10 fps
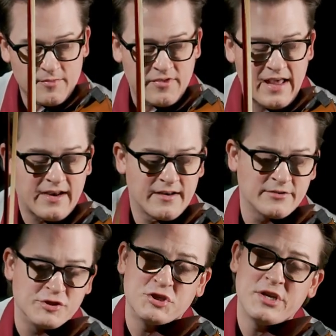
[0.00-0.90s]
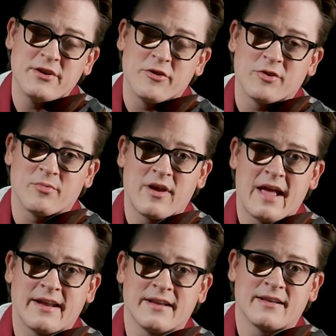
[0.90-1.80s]
That G note that we're
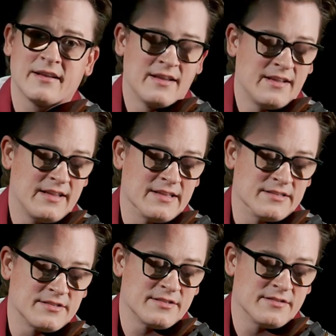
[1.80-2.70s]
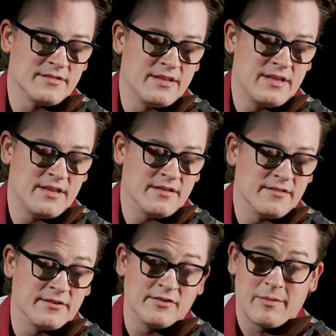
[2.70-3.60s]
adding is the,
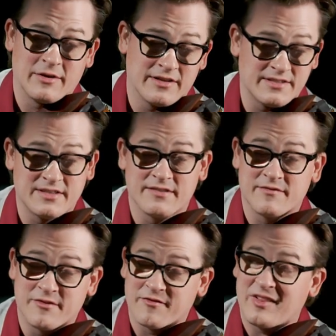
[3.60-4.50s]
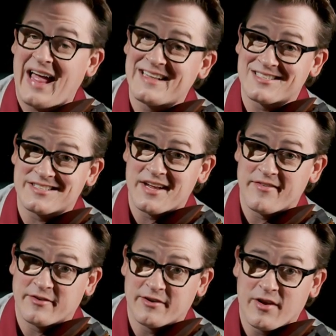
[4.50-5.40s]
the dominant. It's the, the flat
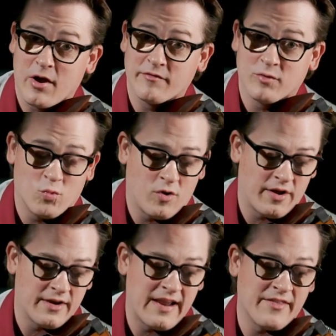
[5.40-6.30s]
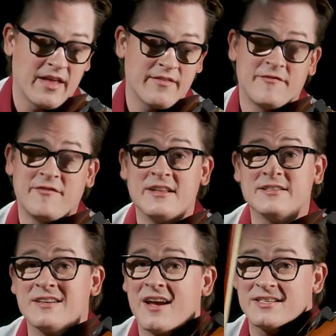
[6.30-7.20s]
seven of the one, and that
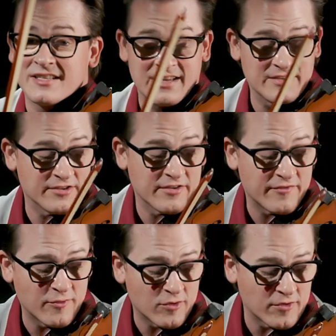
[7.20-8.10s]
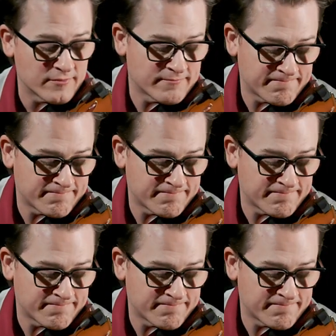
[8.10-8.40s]
feeds nicely into the four.